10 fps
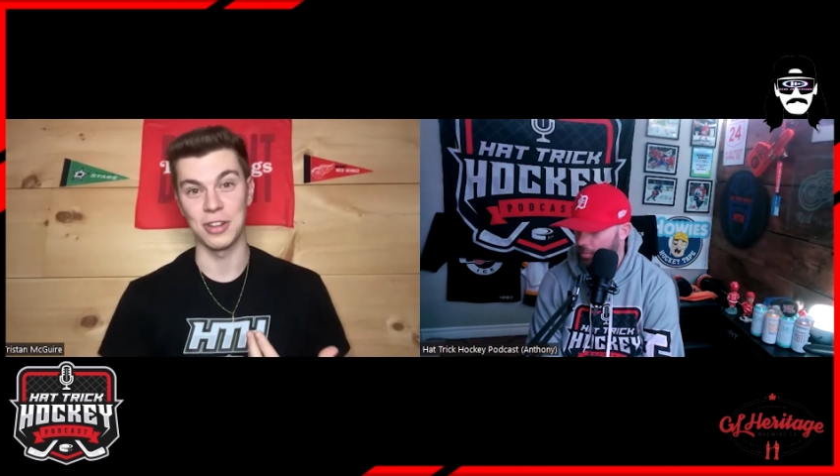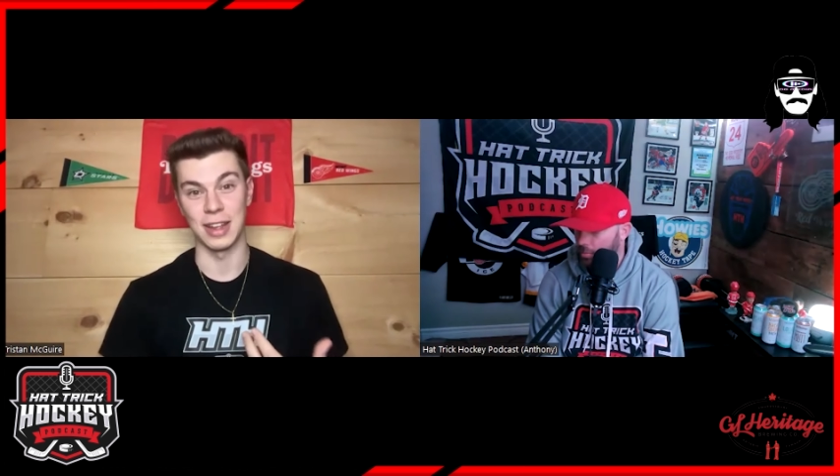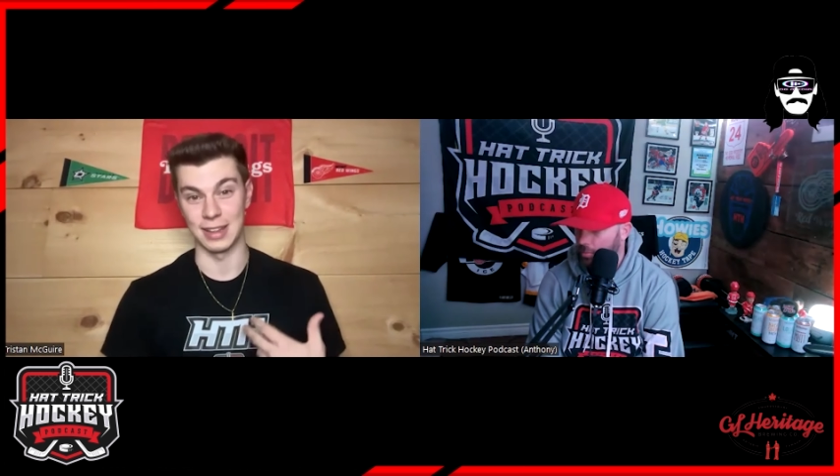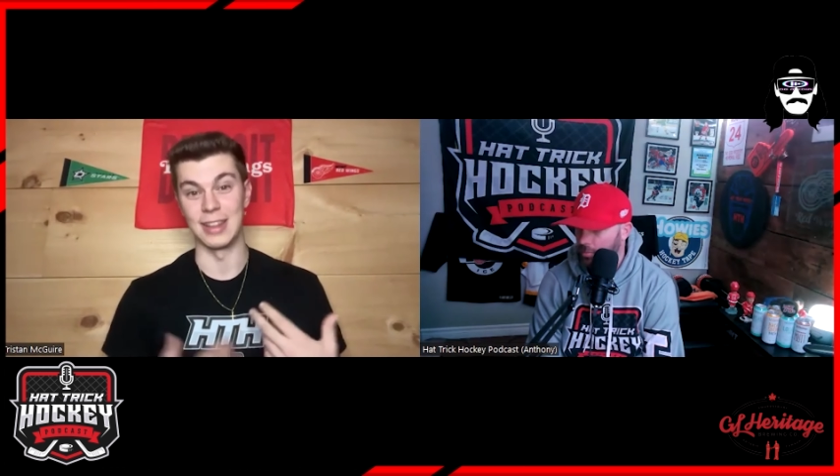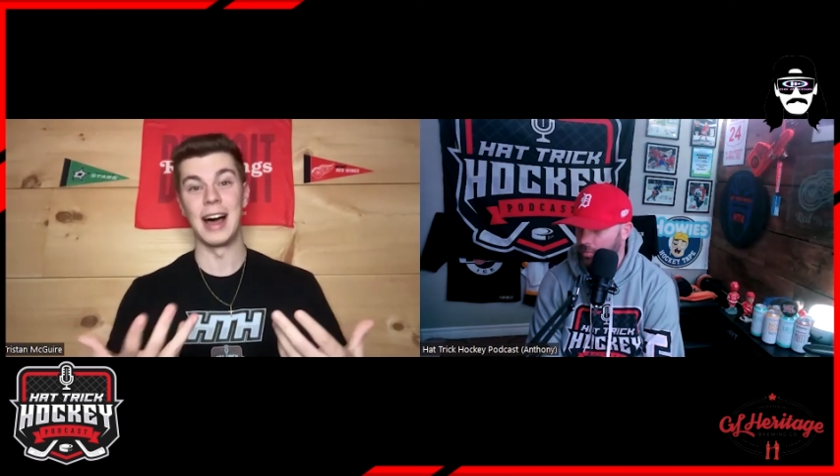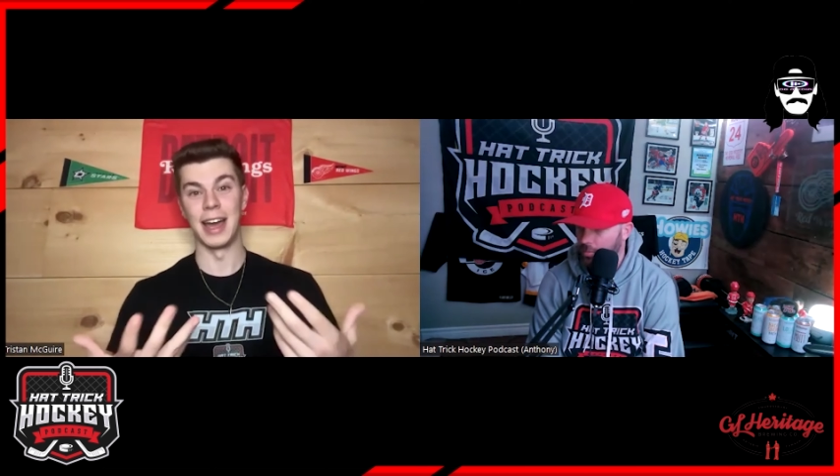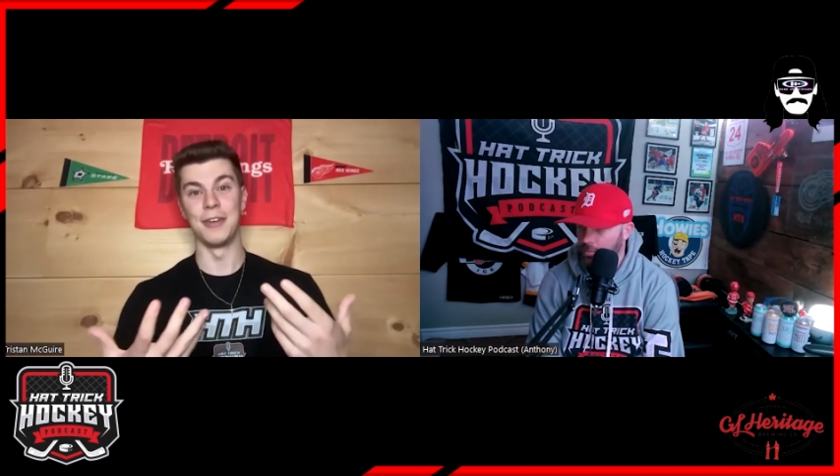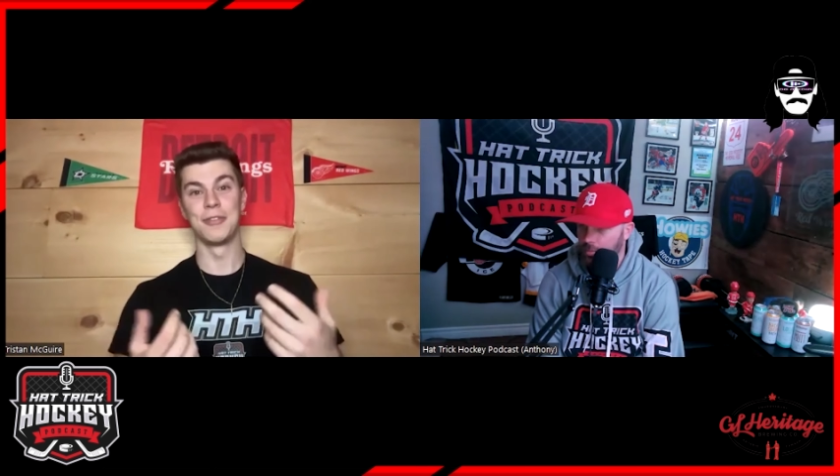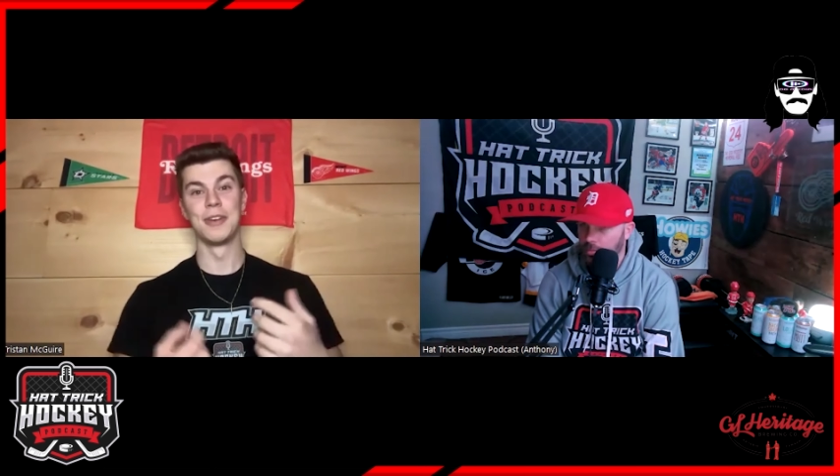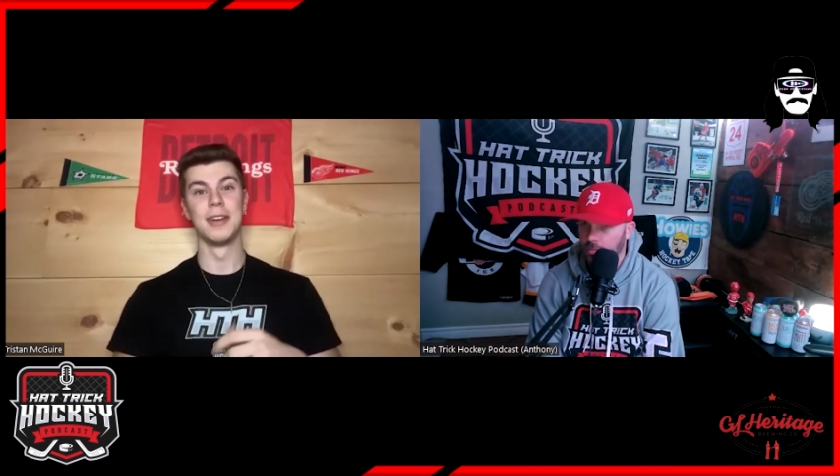like,
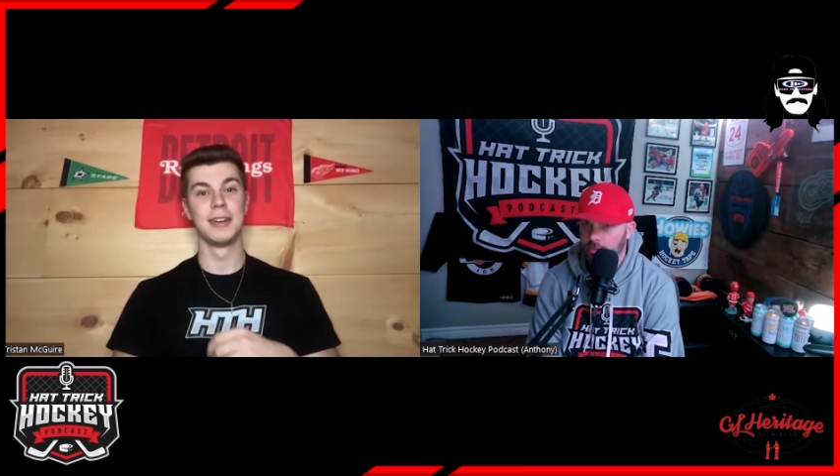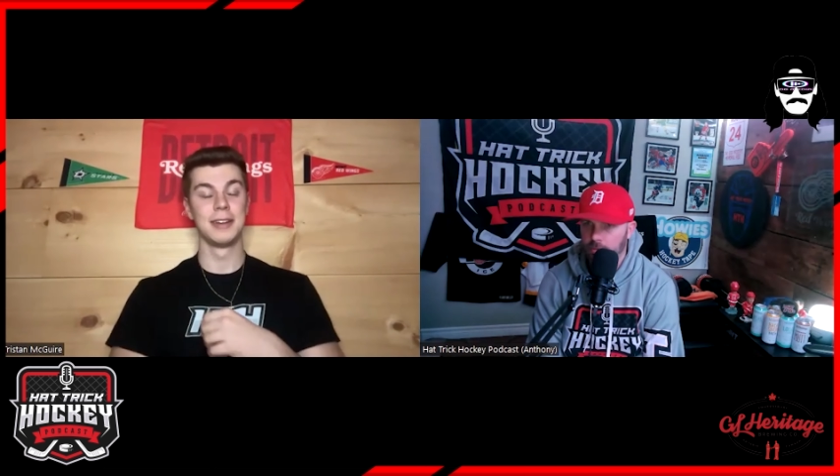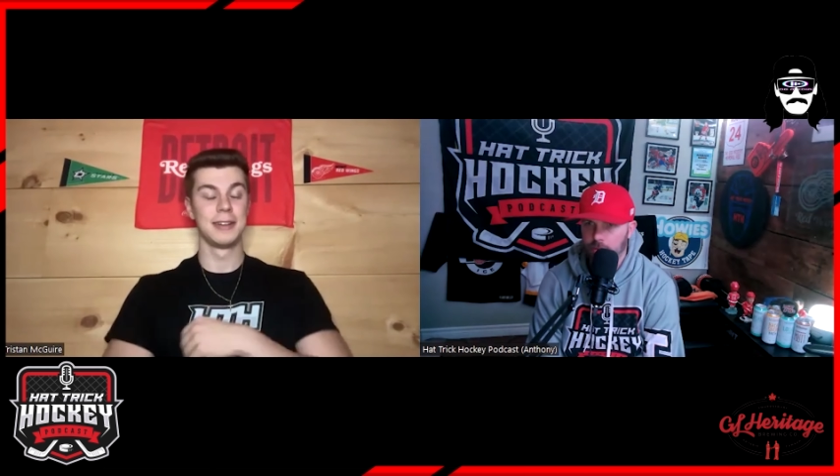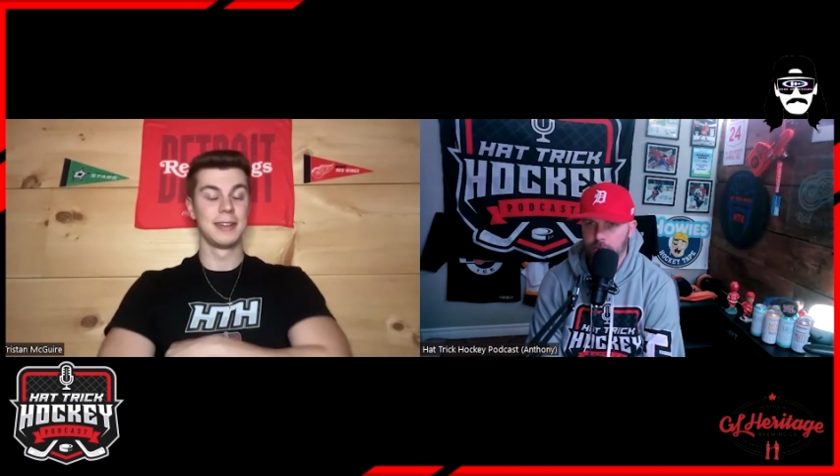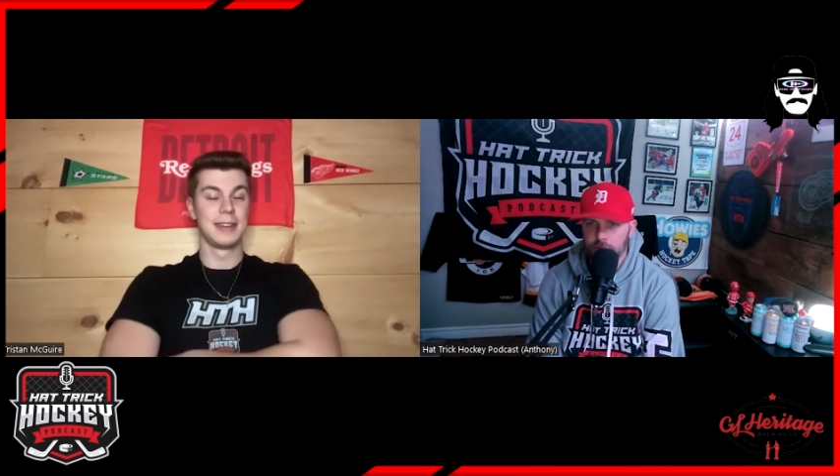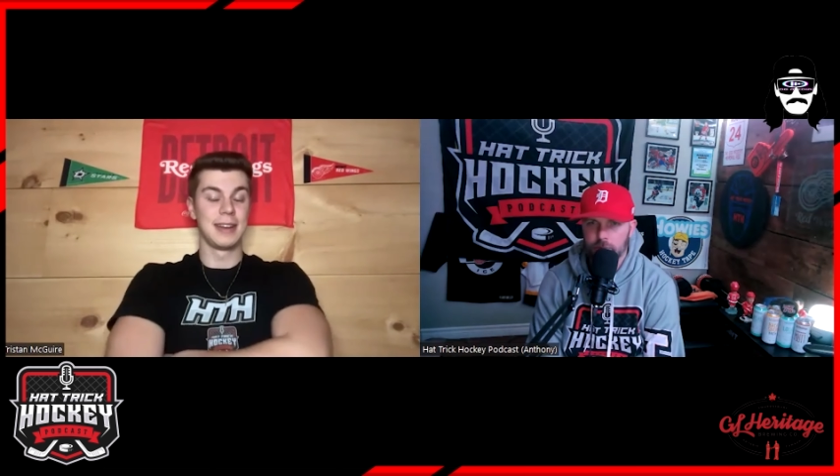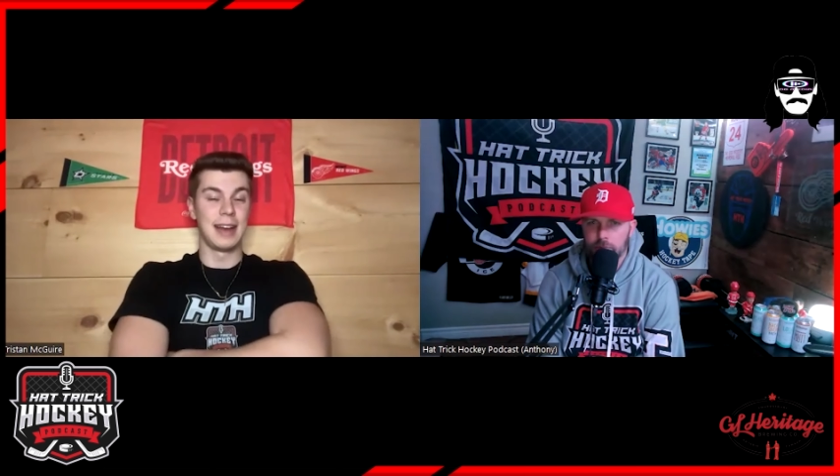live. Mm-hmm.